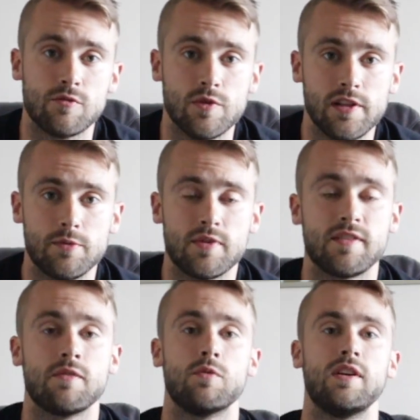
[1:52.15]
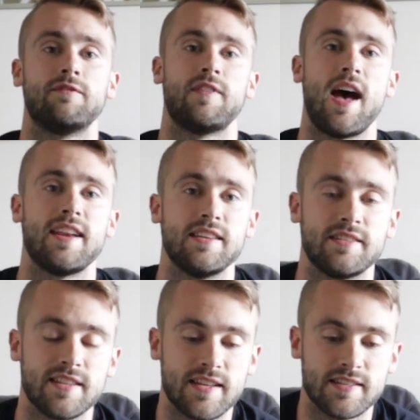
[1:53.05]
really what fat
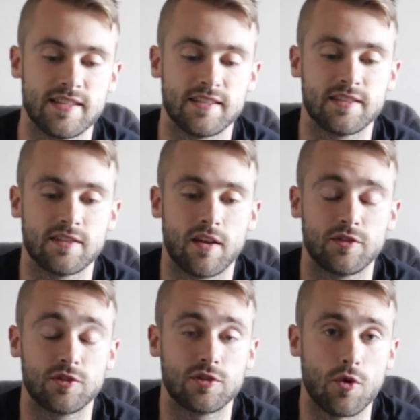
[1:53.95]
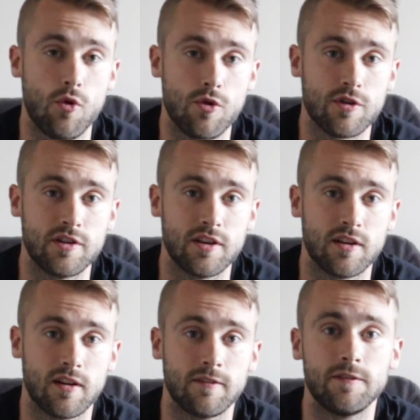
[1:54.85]
is it's stored
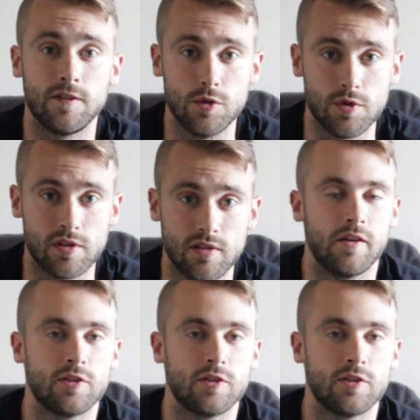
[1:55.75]
fuel.